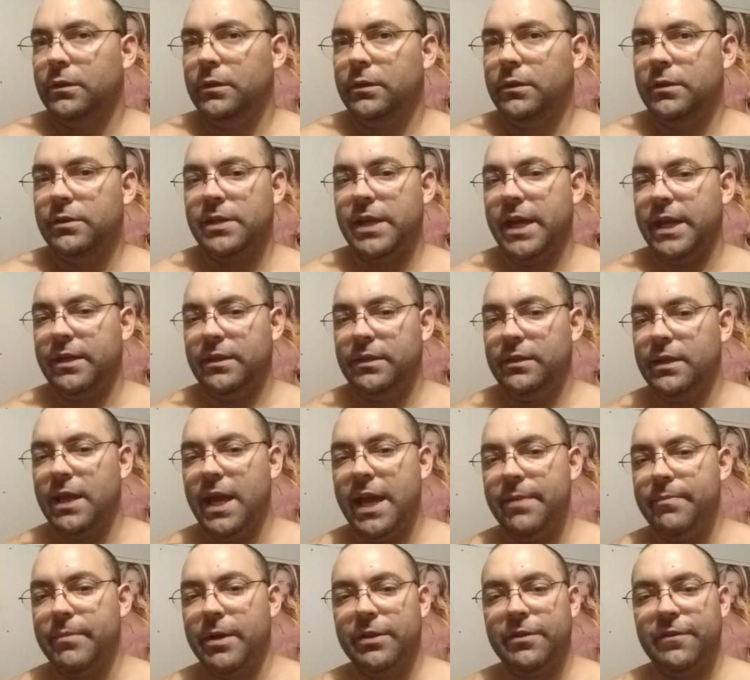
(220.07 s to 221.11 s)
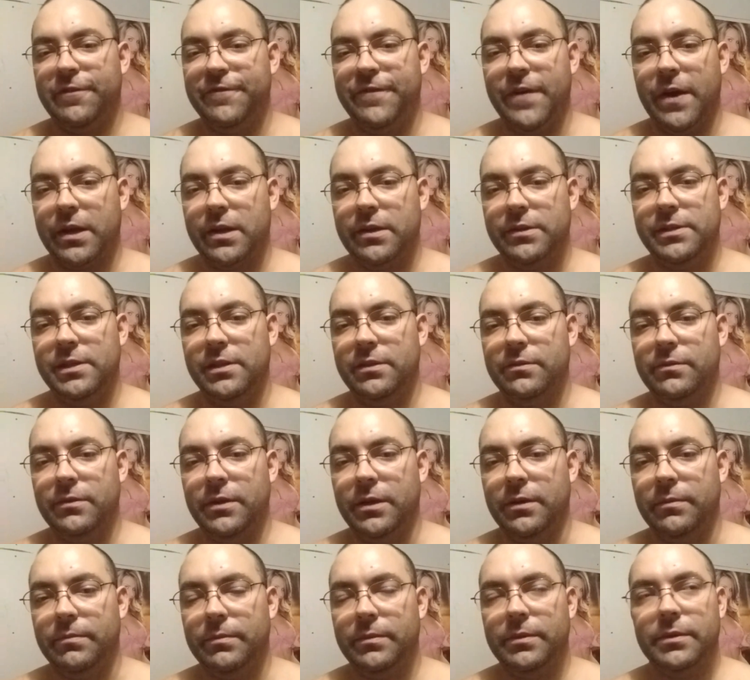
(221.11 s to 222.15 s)
There's like 8 motherfuckers in the
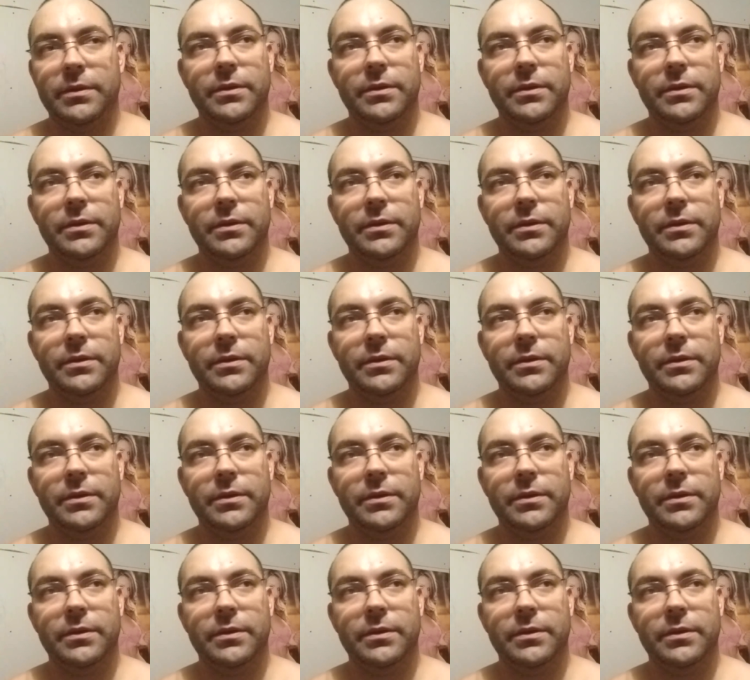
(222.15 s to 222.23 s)
room.